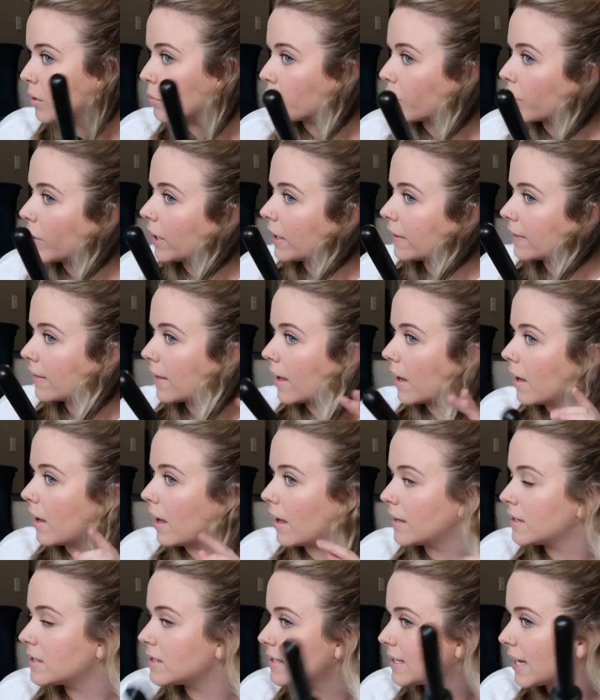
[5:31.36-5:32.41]
bring
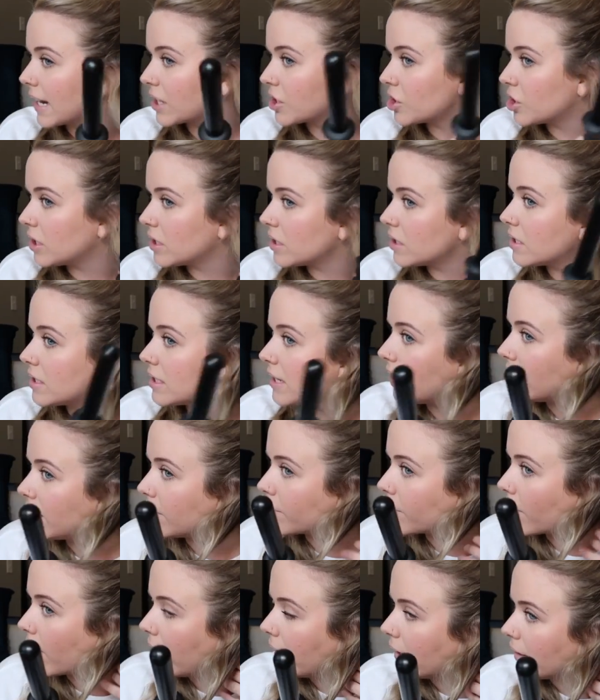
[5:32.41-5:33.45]
the sections in
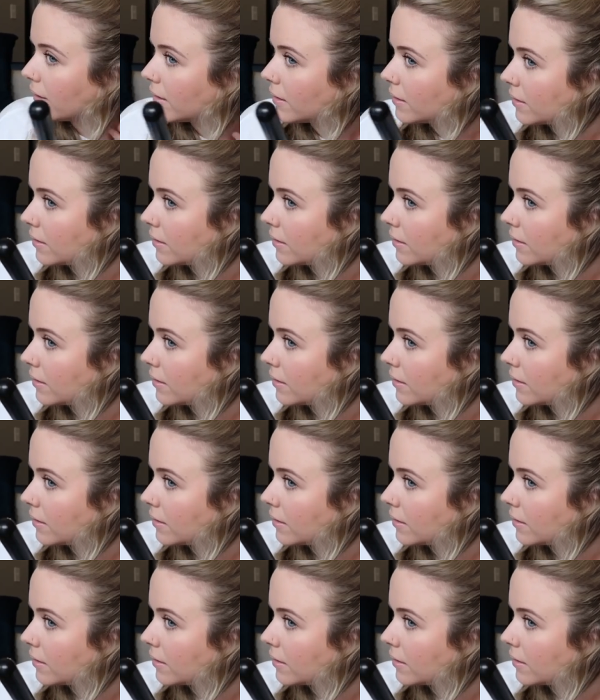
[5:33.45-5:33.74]
front,